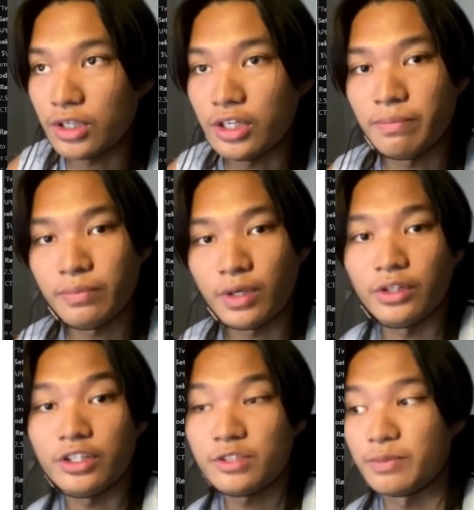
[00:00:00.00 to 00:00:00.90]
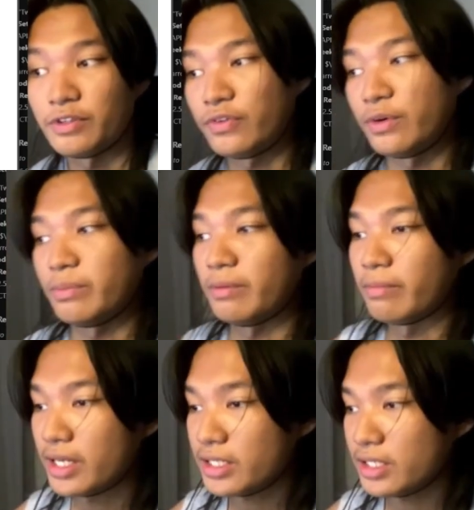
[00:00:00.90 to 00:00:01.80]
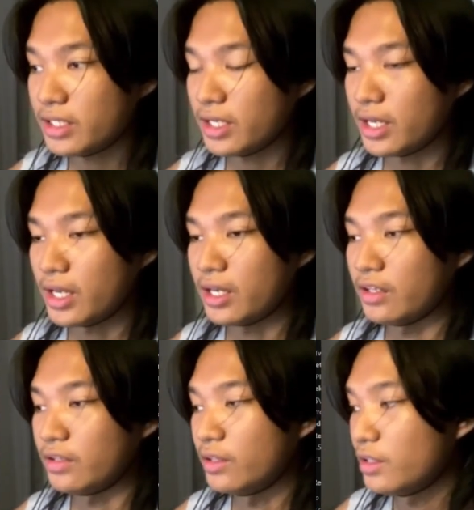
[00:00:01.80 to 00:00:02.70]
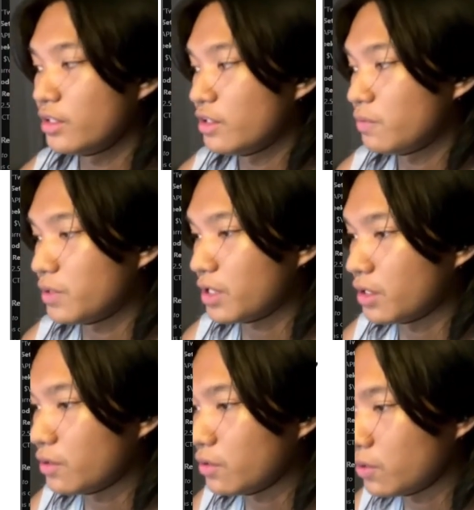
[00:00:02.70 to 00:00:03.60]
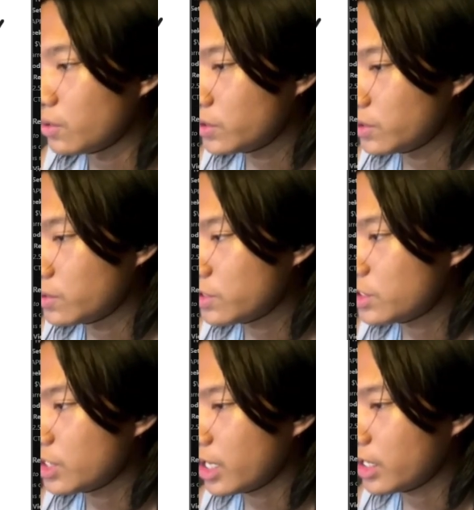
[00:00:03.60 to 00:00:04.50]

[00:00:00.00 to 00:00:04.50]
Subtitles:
products perform the best. And we can also check